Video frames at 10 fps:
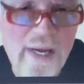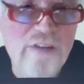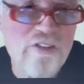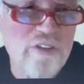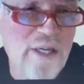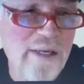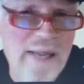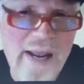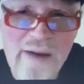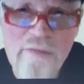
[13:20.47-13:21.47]
I
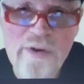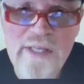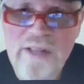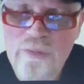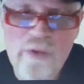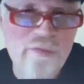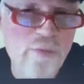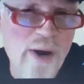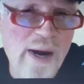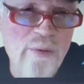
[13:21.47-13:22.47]
study every day,
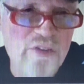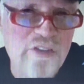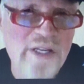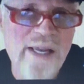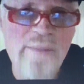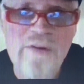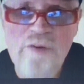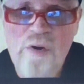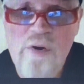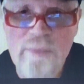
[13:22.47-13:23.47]
3-4 hours a day, I'm
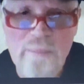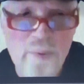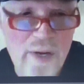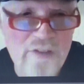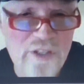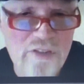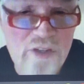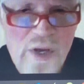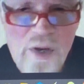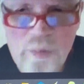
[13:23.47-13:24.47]
involved in projects
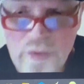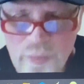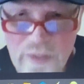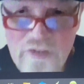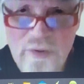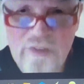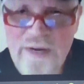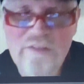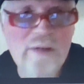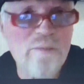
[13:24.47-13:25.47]
with research.
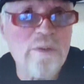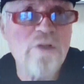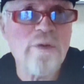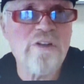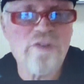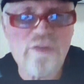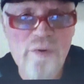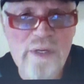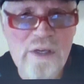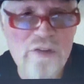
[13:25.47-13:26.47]
I've been doing this for
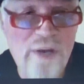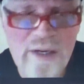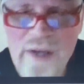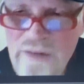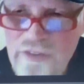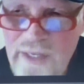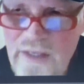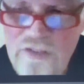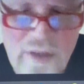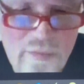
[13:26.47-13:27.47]
30 years, I understand
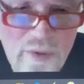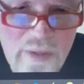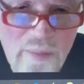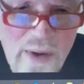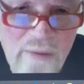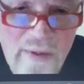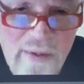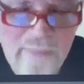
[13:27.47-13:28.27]
this stuff really well.